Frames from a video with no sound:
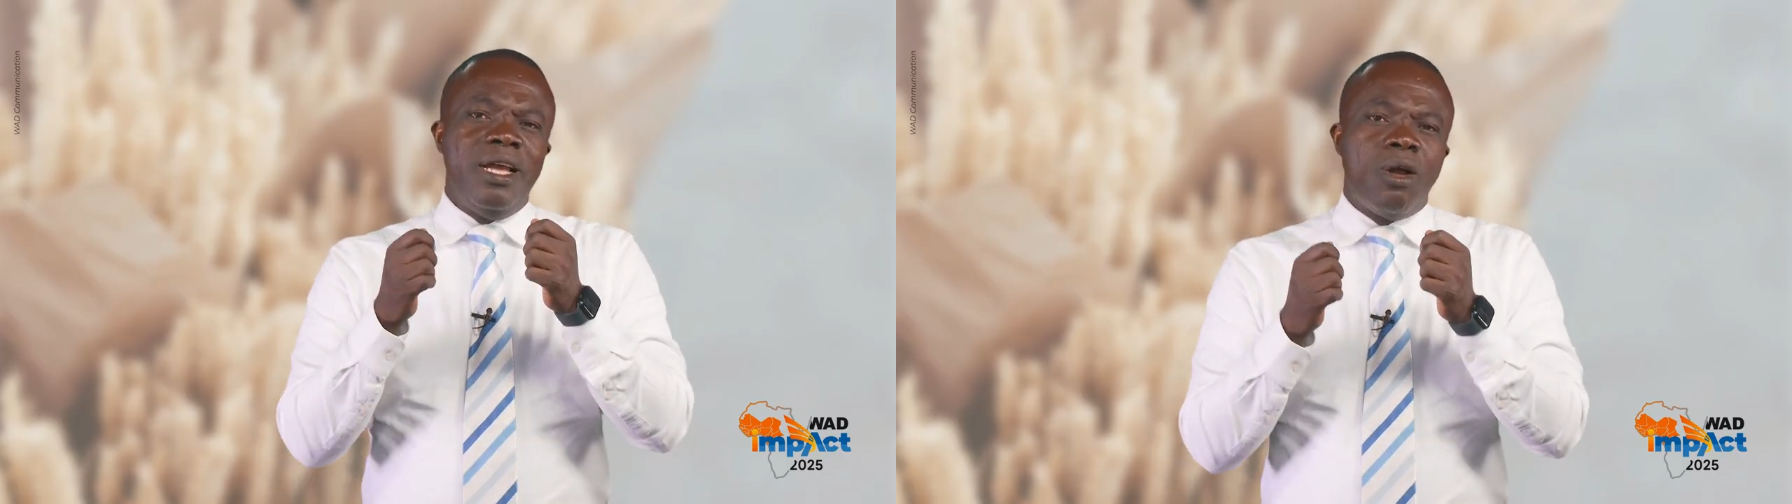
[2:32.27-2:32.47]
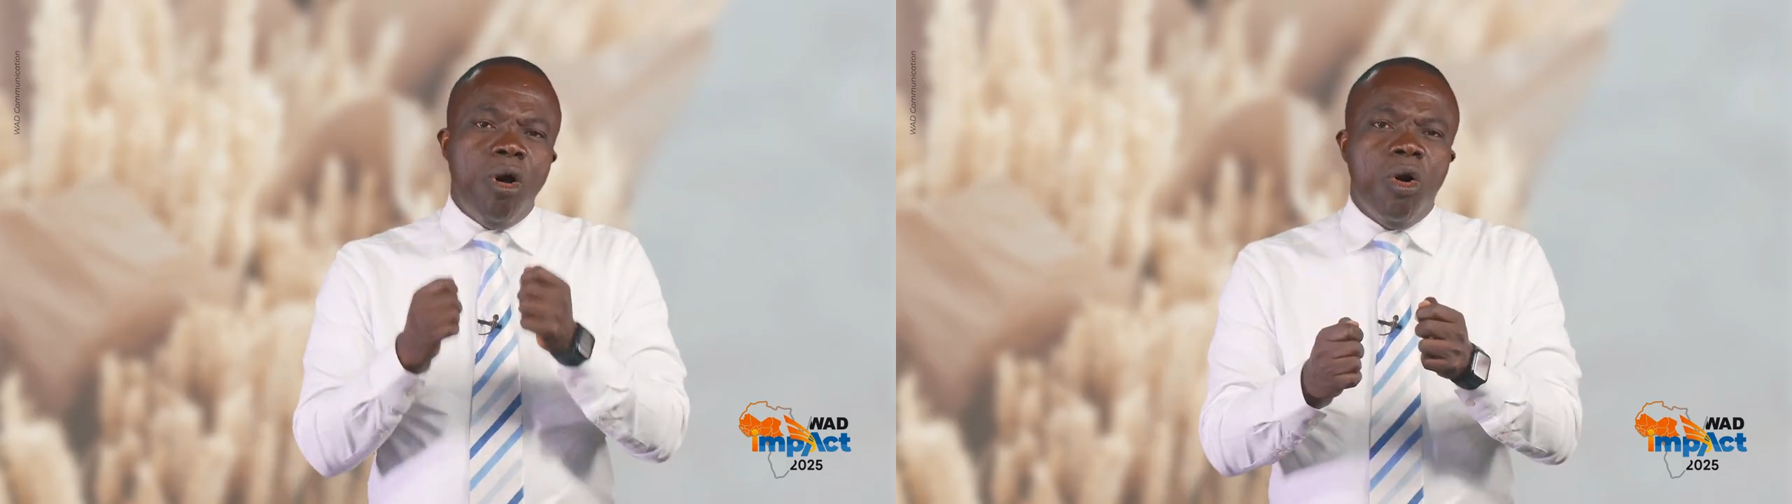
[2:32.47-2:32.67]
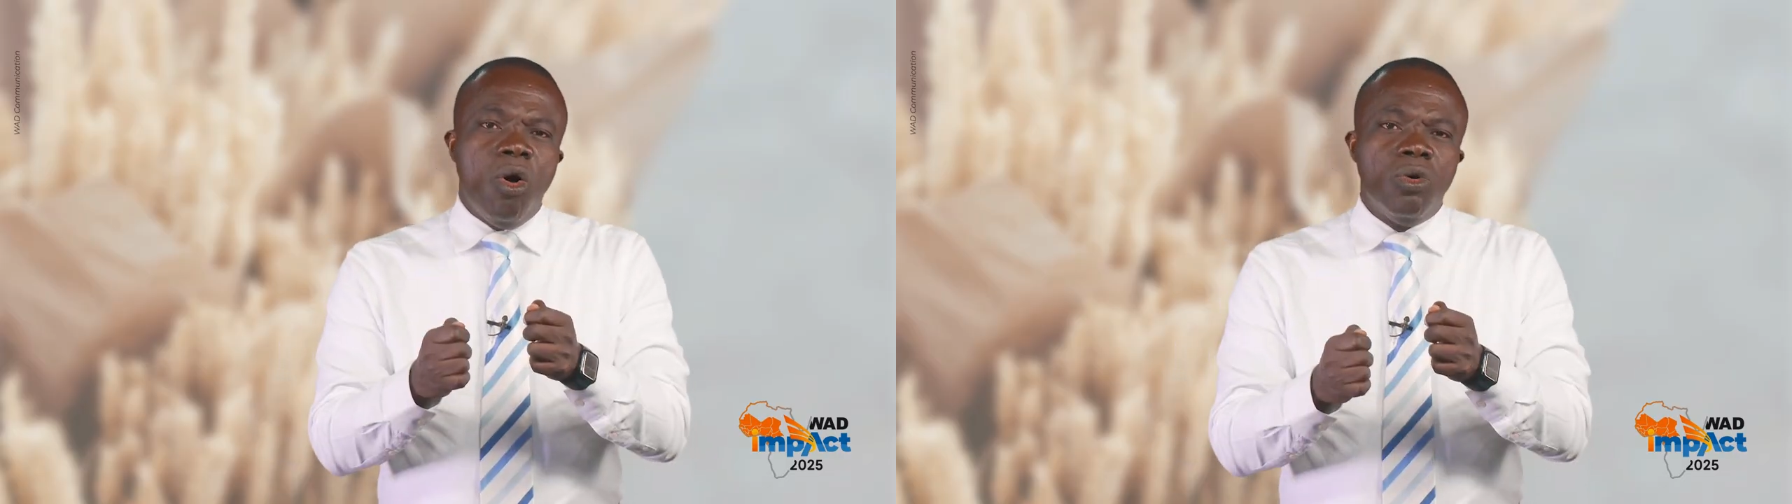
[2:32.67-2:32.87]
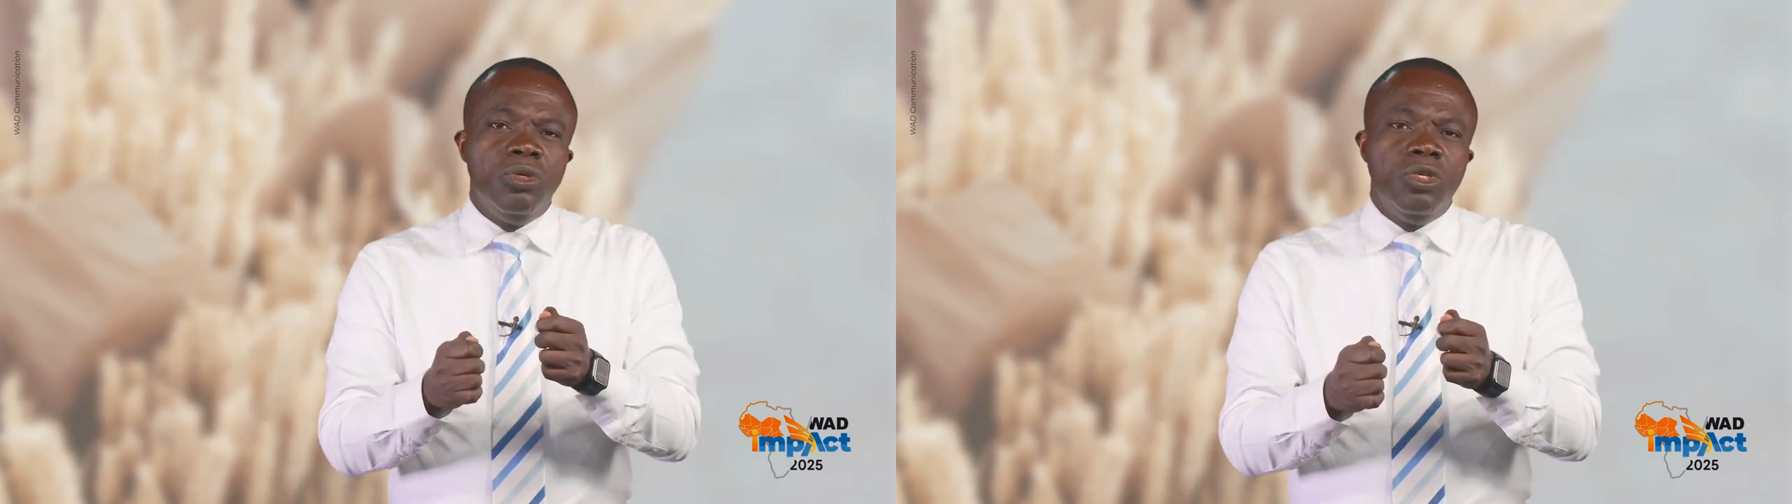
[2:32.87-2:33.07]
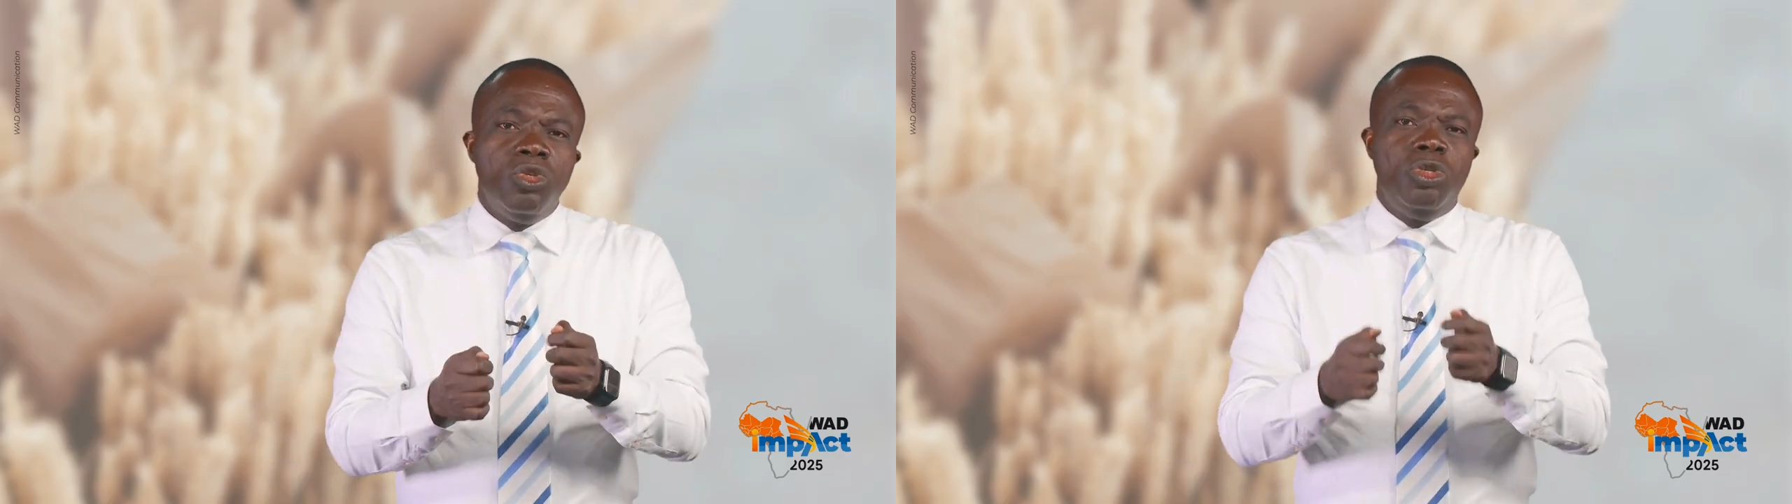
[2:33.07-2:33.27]

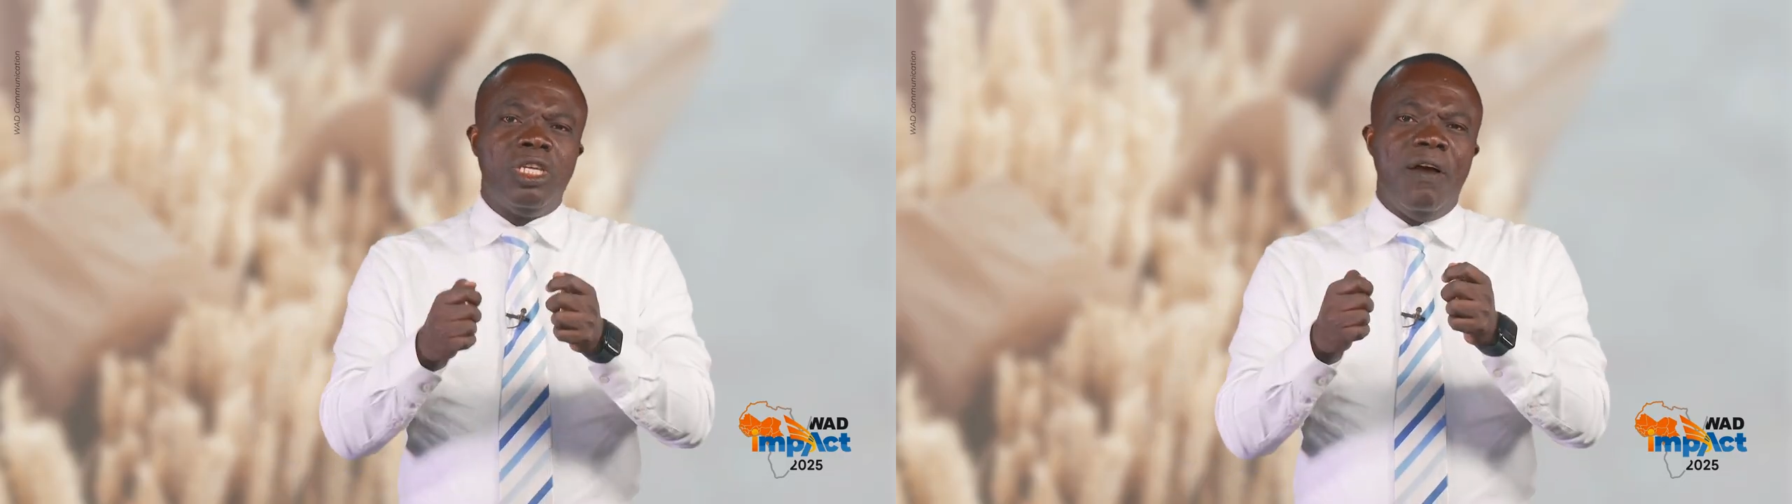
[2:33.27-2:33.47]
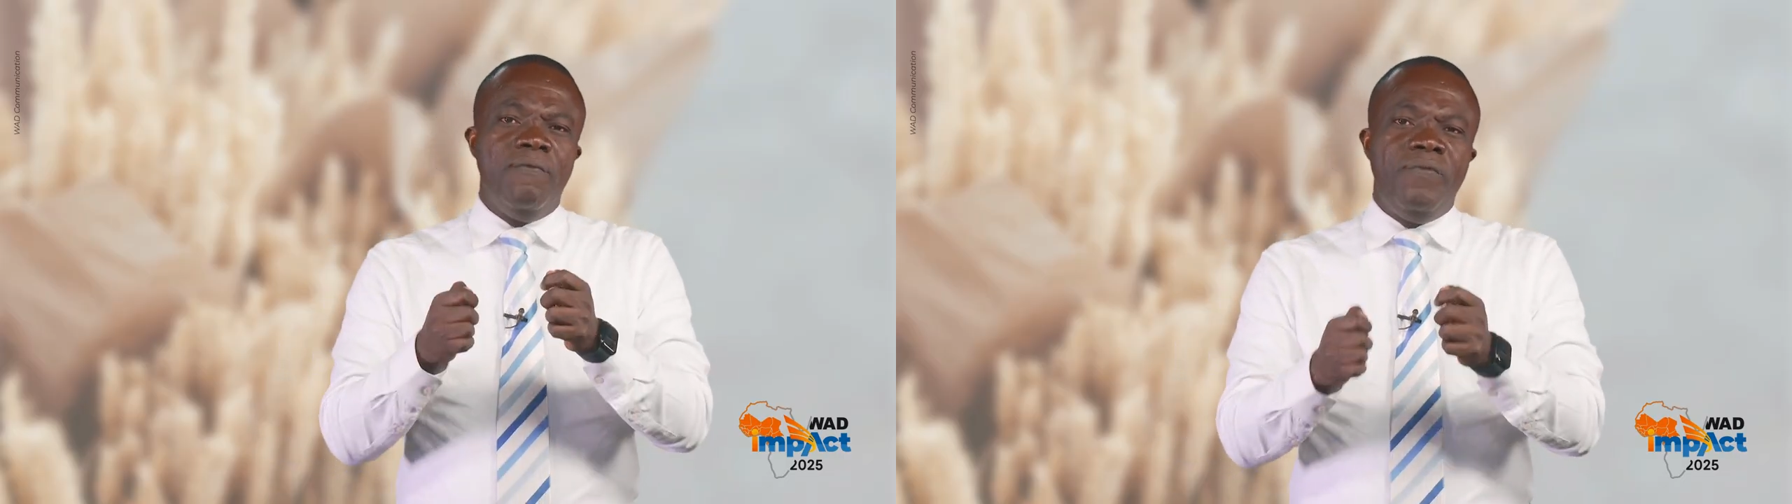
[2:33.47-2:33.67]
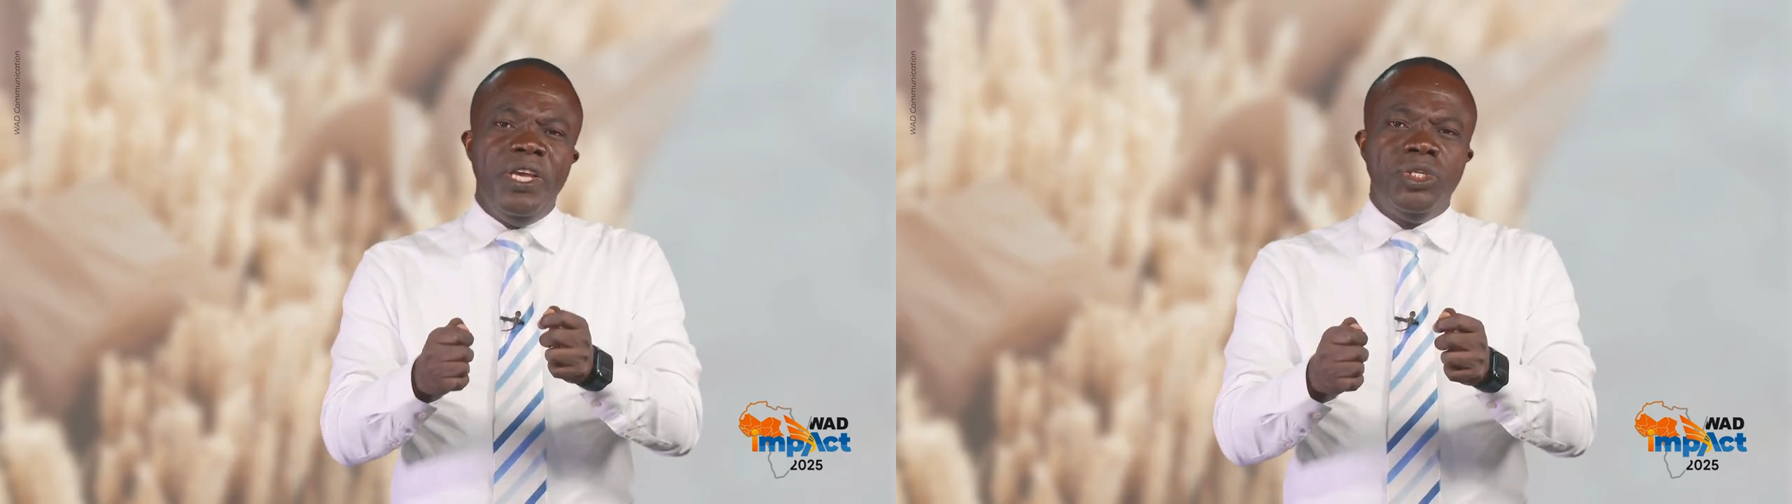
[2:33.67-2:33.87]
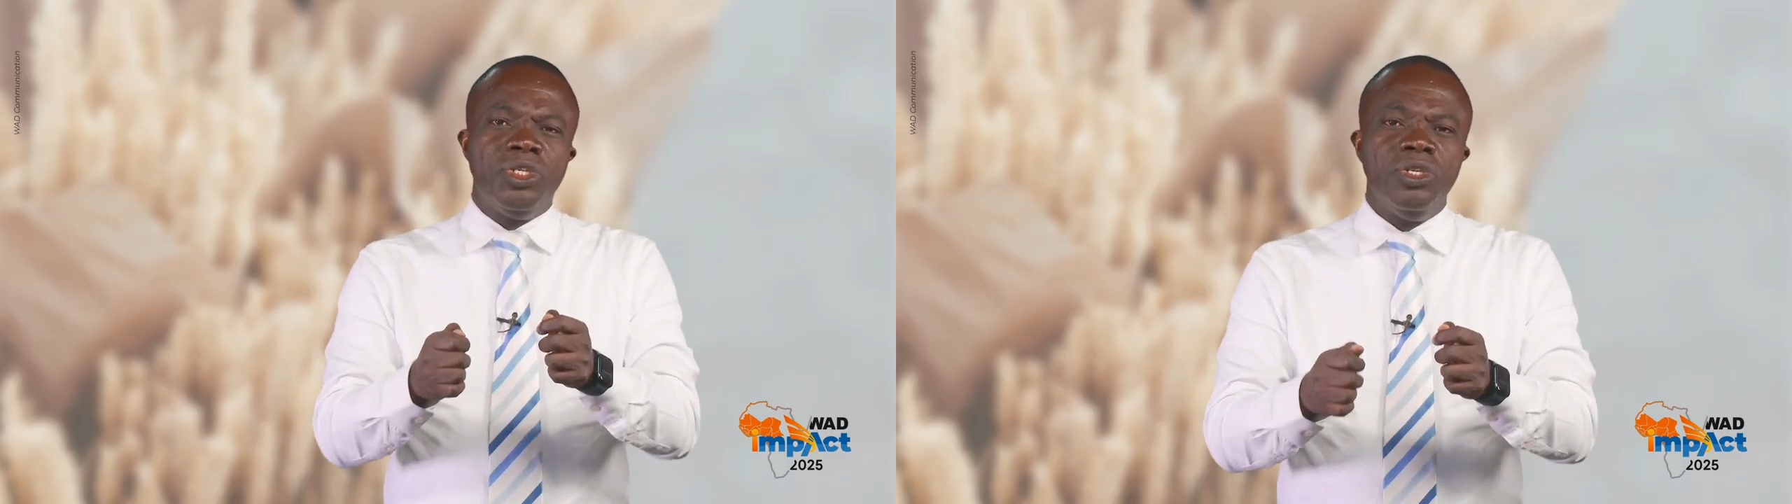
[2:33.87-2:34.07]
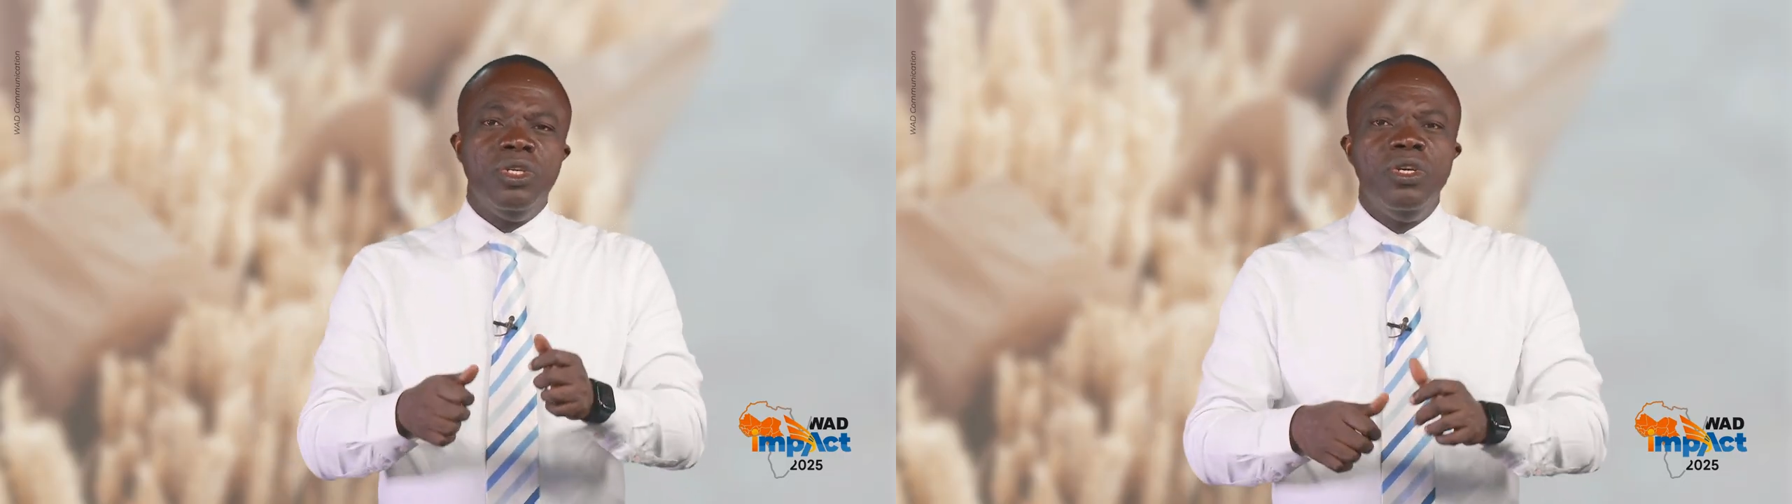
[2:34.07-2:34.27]
call to
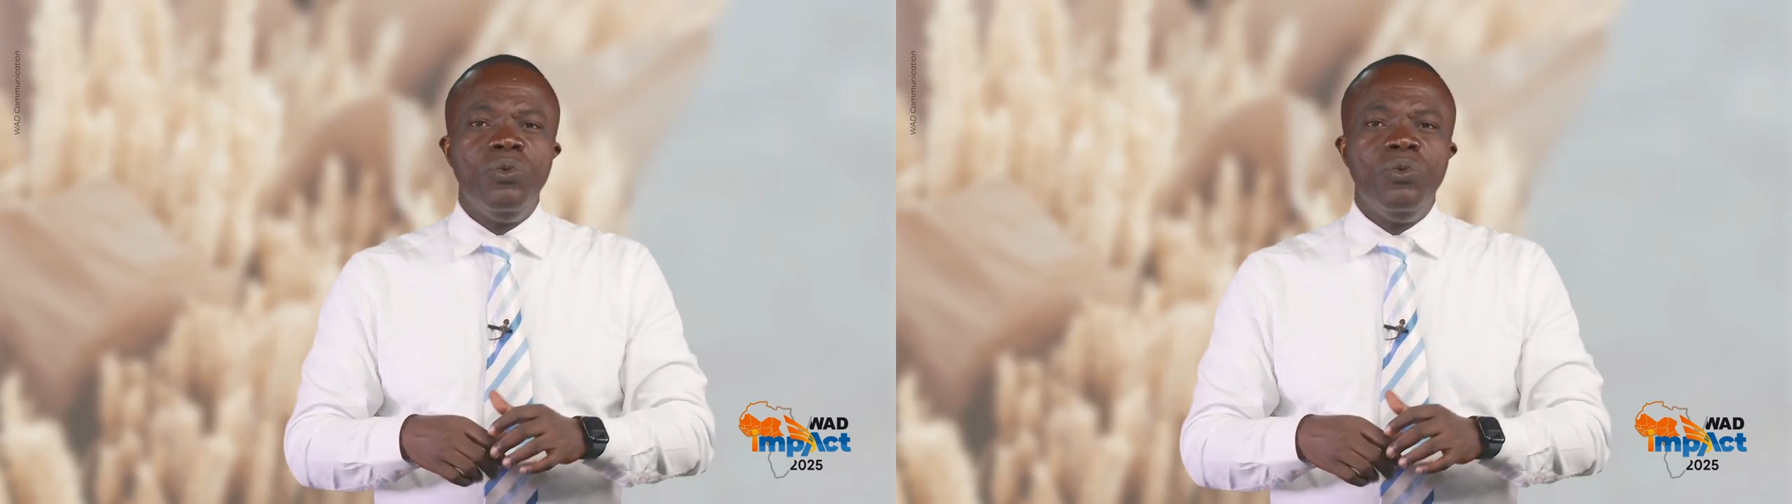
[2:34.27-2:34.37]
salvation